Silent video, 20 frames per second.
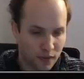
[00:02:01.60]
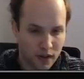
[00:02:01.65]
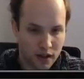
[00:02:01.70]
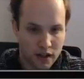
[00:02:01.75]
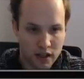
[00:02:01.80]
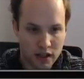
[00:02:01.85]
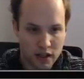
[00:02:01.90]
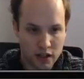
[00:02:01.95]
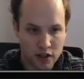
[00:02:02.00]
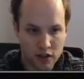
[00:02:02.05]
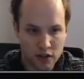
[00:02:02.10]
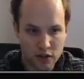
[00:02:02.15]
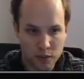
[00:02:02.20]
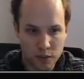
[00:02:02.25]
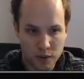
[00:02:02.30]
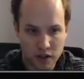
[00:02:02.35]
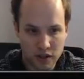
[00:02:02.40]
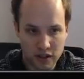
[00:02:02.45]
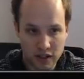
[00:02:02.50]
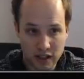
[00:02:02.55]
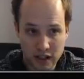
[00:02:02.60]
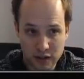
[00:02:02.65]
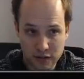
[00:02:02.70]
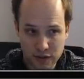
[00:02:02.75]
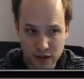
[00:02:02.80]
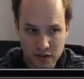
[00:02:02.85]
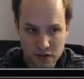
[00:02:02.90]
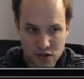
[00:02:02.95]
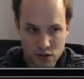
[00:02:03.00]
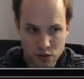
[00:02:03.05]
here we got the king
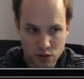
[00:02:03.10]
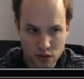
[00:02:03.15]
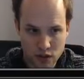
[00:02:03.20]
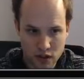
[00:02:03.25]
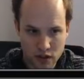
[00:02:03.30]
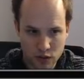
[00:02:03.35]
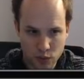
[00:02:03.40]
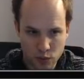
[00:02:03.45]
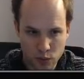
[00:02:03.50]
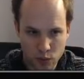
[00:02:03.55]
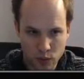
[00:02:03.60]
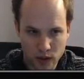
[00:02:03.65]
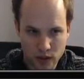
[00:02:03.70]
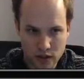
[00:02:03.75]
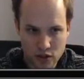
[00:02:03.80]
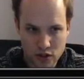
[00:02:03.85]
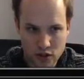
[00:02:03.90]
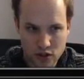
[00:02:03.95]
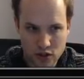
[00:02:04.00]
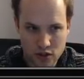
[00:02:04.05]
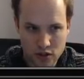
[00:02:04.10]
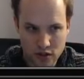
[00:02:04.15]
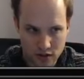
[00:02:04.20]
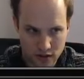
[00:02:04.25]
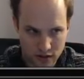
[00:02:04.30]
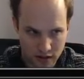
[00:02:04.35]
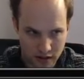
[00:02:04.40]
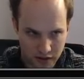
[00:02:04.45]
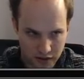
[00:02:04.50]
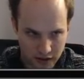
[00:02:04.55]
5 suited, which
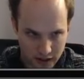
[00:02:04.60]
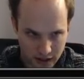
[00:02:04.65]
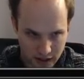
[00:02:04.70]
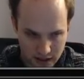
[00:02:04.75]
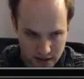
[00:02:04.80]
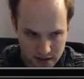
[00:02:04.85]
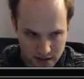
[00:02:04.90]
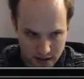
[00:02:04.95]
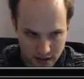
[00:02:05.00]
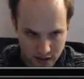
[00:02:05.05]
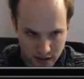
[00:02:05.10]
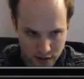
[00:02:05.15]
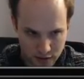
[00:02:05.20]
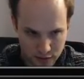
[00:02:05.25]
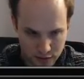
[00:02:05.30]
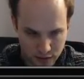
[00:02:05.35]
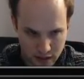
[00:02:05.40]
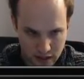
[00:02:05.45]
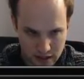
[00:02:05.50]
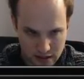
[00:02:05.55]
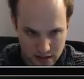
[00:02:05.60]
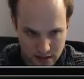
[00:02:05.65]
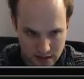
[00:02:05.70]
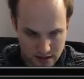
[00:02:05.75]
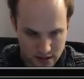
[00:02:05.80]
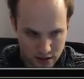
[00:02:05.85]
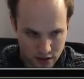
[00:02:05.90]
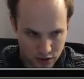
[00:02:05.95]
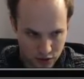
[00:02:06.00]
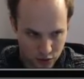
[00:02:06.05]
I think against a cutoff raise, it's
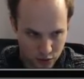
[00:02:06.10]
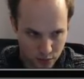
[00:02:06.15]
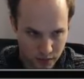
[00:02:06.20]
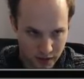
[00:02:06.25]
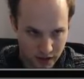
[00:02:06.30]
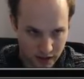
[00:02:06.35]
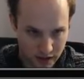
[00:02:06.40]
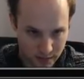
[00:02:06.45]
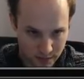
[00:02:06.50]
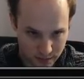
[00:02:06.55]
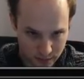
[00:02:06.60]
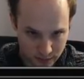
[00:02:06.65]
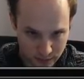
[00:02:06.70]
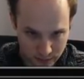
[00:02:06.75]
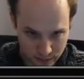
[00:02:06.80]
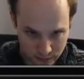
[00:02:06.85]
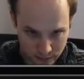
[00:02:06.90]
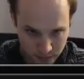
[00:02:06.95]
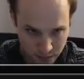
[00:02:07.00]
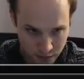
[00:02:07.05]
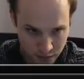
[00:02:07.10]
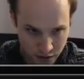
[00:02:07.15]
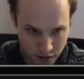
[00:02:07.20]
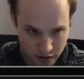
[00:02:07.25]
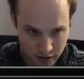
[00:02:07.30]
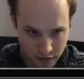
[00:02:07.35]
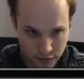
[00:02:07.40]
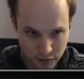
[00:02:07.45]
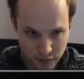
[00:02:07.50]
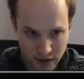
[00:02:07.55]
not too big. I'm going
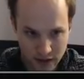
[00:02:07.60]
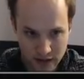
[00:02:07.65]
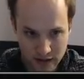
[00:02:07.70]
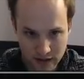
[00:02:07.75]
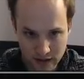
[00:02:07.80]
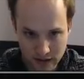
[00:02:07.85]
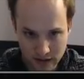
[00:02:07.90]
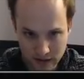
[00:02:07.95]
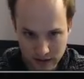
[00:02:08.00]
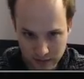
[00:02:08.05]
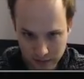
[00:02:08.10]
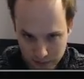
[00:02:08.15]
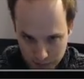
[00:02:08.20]
to defend, and